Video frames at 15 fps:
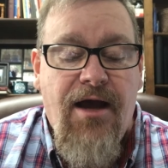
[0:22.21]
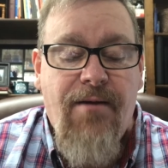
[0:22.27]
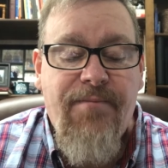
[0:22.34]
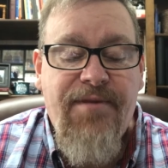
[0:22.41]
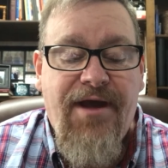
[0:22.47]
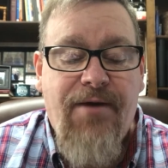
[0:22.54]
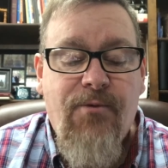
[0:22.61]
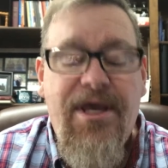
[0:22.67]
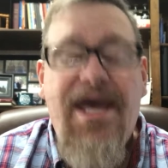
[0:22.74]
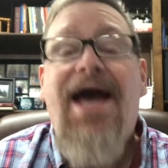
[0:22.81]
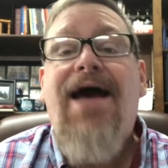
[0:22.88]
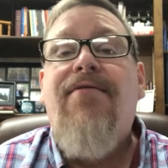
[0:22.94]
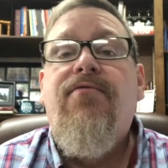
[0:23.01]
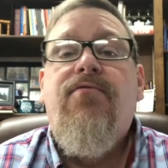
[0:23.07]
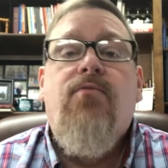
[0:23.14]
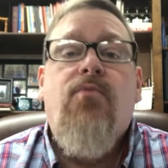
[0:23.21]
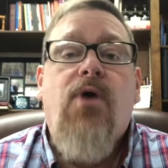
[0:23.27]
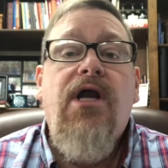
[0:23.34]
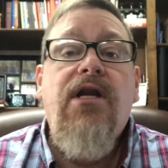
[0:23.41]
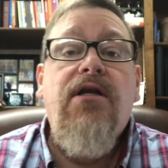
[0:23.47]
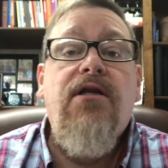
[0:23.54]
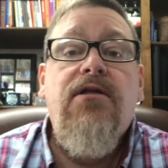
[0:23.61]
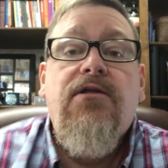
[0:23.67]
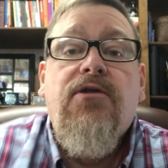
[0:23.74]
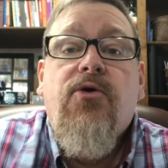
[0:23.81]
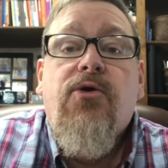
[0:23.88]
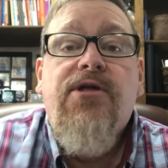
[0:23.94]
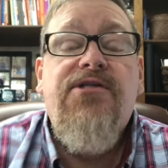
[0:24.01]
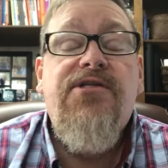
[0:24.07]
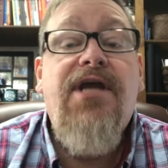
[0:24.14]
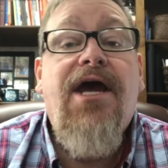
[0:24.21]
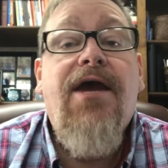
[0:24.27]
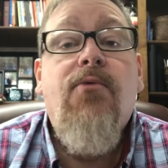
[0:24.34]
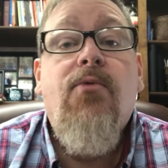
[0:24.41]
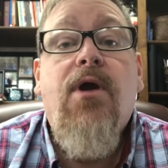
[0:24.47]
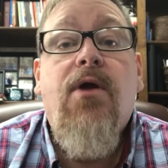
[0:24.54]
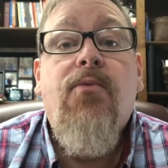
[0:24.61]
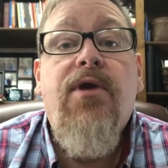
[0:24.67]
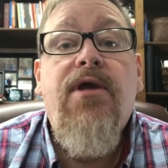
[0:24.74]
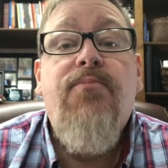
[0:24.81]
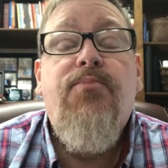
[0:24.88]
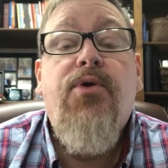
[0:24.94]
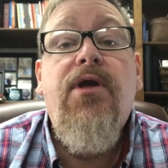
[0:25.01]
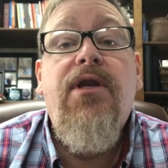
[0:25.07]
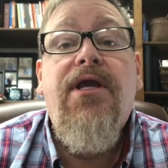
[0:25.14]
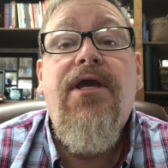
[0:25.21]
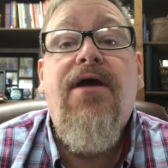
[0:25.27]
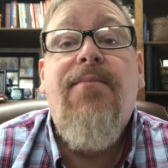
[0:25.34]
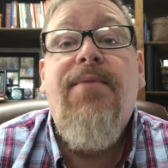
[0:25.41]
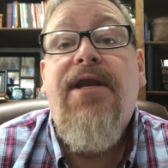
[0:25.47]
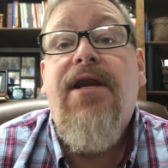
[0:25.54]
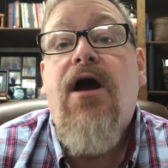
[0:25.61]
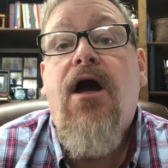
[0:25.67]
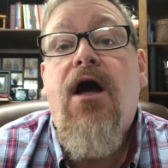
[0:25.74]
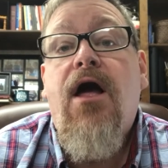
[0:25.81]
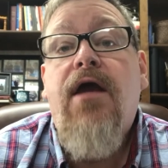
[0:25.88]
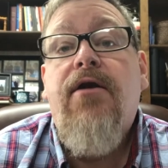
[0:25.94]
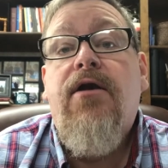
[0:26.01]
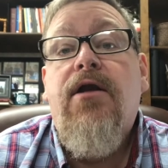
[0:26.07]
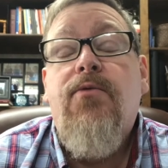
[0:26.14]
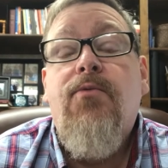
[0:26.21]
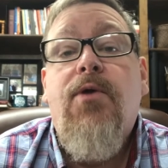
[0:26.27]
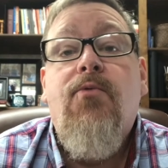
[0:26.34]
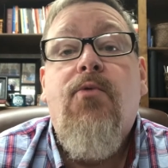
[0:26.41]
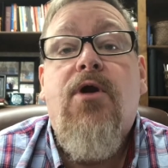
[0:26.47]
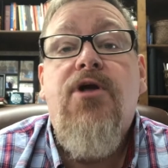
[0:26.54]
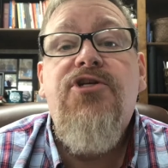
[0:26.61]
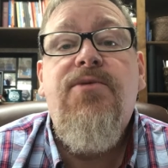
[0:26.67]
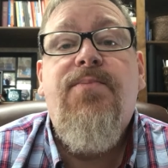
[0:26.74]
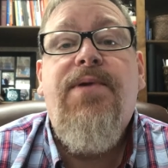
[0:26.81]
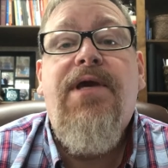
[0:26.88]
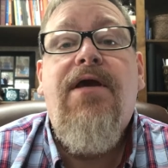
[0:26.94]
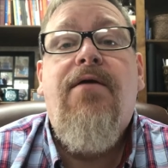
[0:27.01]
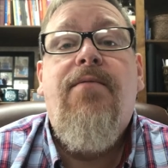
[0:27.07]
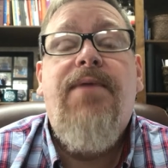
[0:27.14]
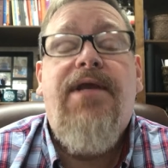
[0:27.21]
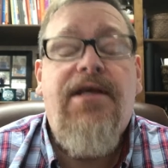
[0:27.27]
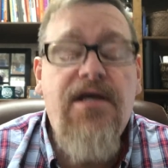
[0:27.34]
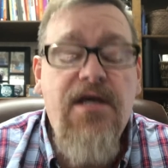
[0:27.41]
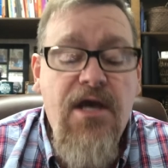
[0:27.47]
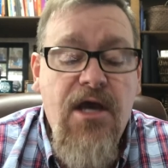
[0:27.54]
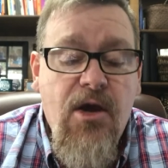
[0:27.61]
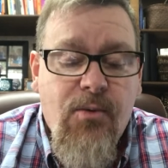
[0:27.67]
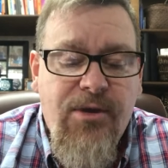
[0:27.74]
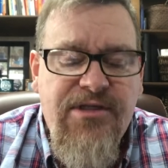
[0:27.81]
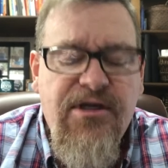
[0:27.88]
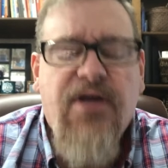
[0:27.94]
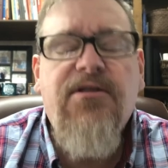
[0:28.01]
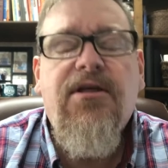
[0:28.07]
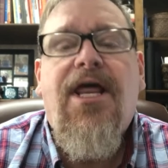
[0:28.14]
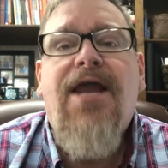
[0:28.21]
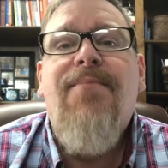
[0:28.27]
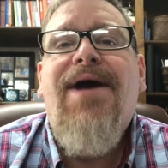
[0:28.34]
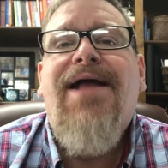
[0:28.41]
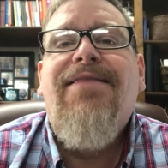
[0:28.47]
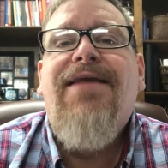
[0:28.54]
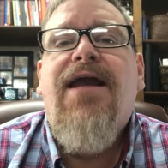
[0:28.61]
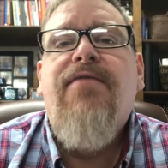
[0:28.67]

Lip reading: that we have one Lord's Day where we put Him in honor and we worship Him, and we talked a lot about that.